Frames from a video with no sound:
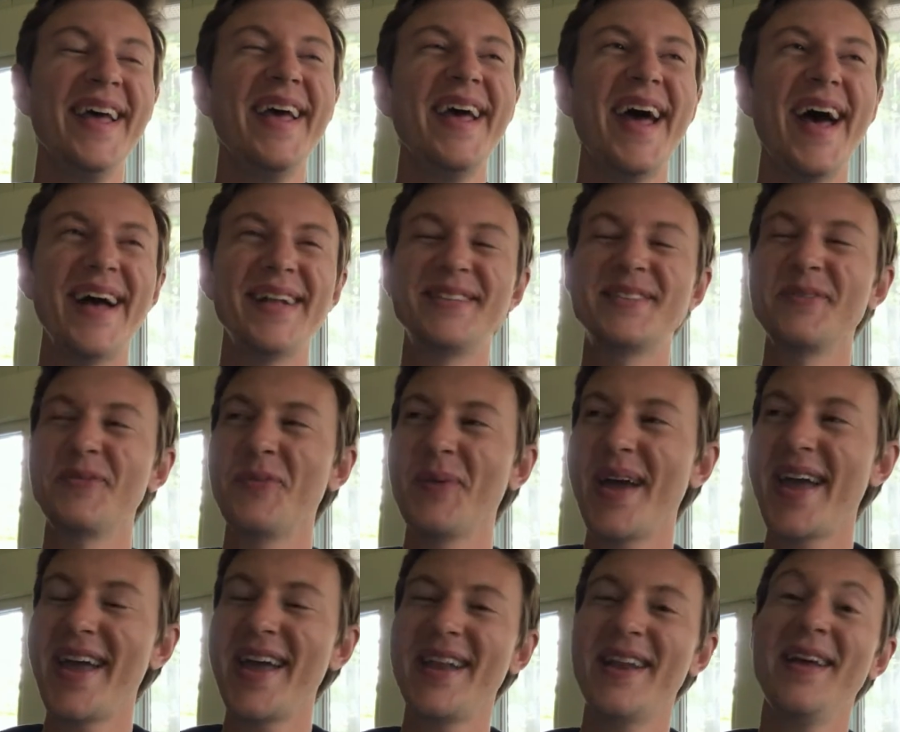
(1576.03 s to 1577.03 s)
had to
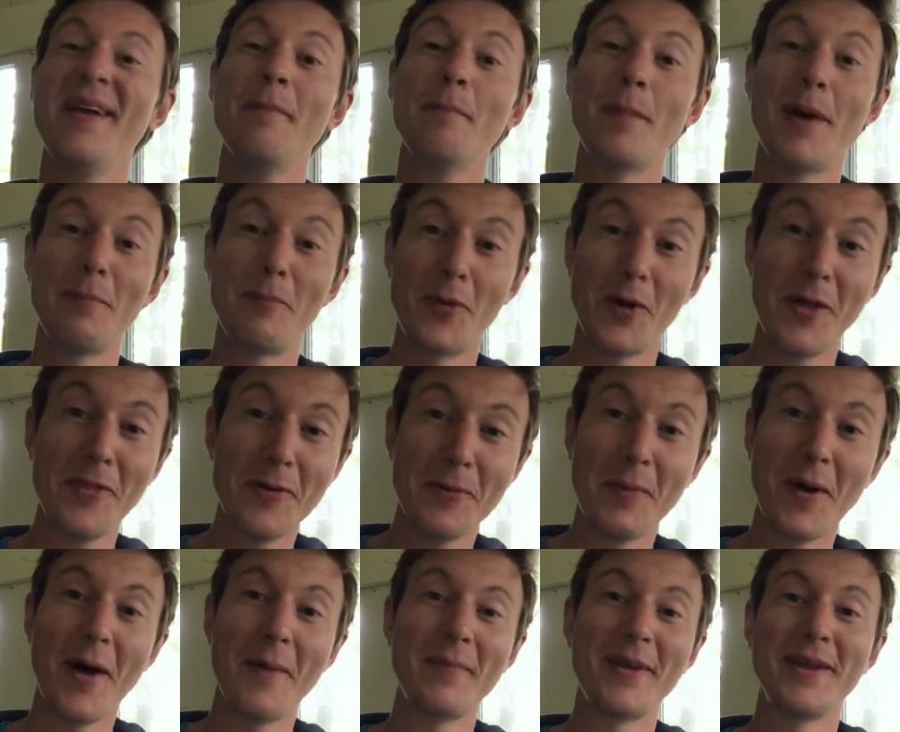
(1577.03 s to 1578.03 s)
wait. My brother
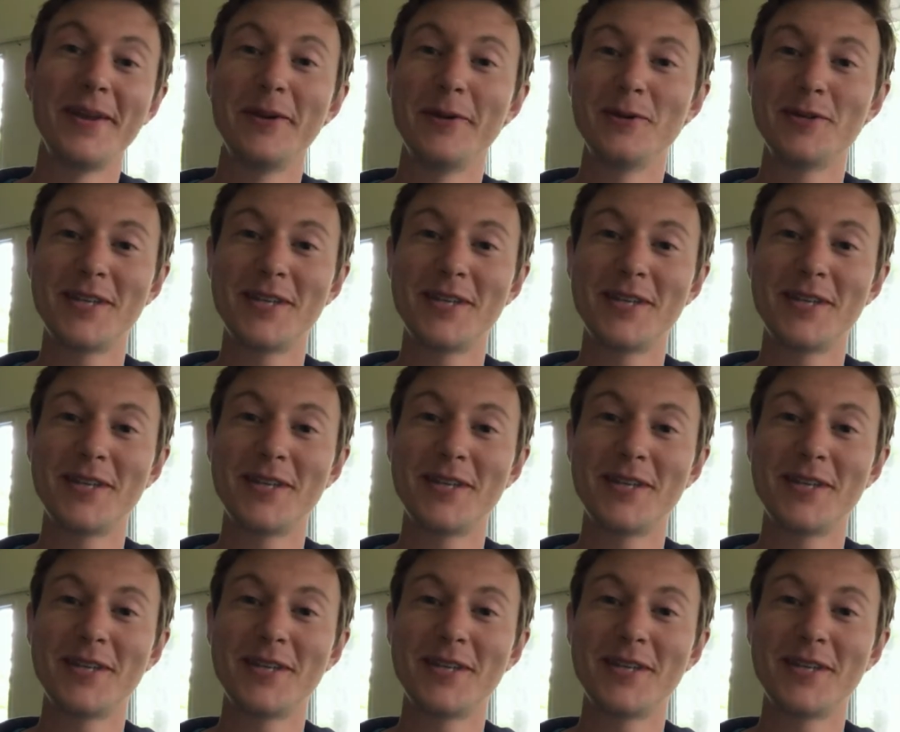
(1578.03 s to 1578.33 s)
bought me a new